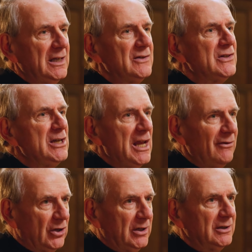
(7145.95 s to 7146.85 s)
is
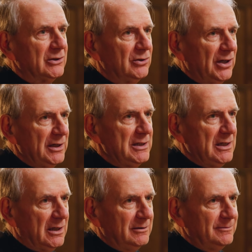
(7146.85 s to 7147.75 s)
never a good
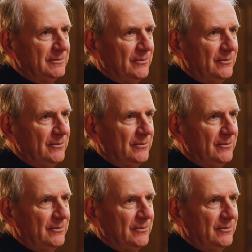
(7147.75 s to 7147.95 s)
idea.